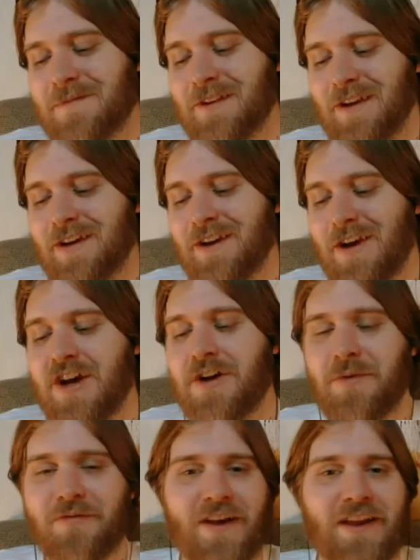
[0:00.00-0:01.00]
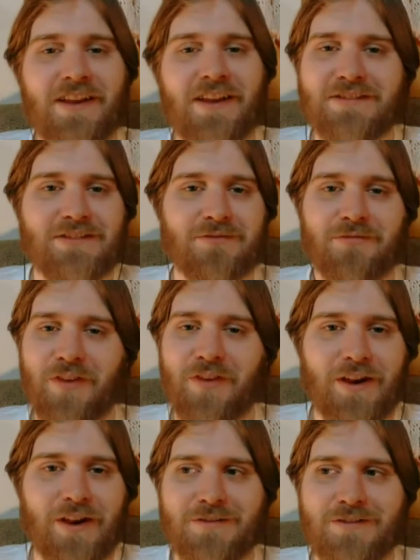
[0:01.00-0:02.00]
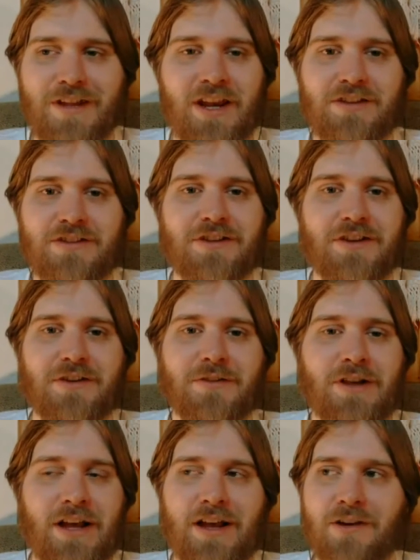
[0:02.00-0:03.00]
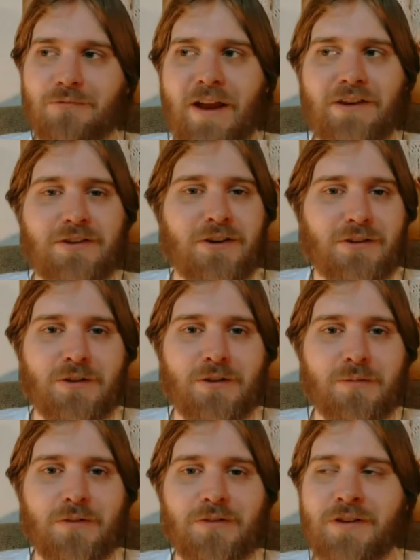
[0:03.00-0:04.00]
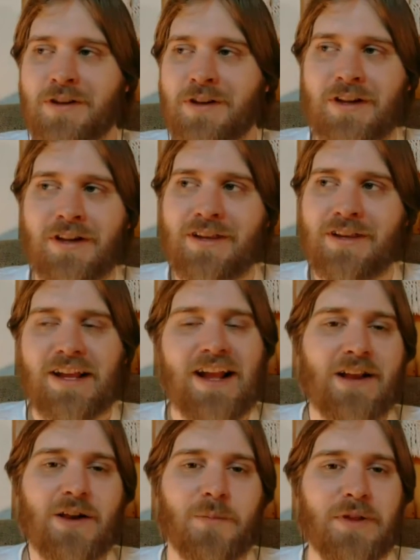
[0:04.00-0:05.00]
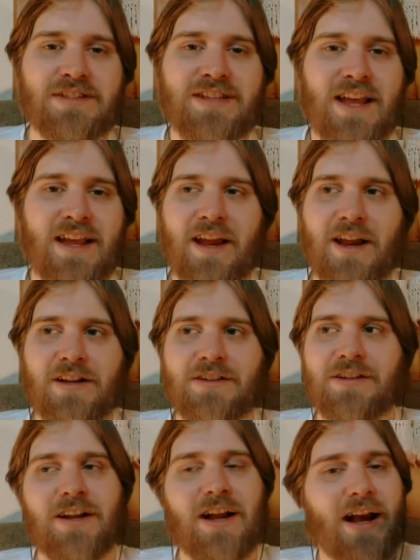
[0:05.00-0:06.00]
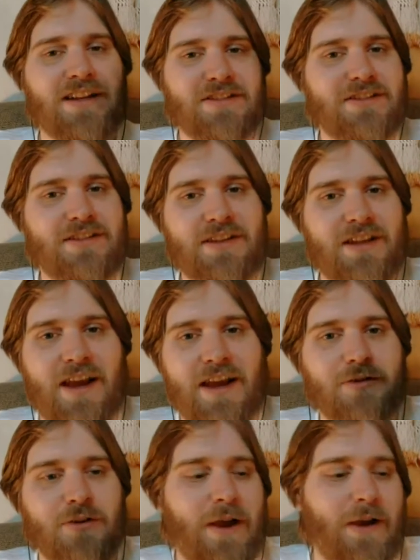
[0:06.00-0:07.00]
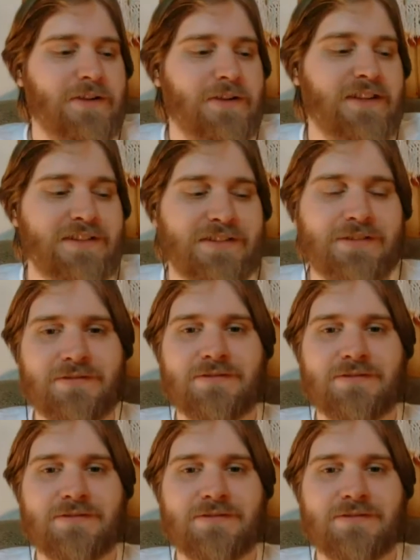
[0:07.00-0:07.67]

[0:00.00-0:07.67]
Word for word: yeah, but Vikings is a very entertaining show. Uh, Ragnar Lothbrok, the guy who plays that character, I just I don't know how he does it.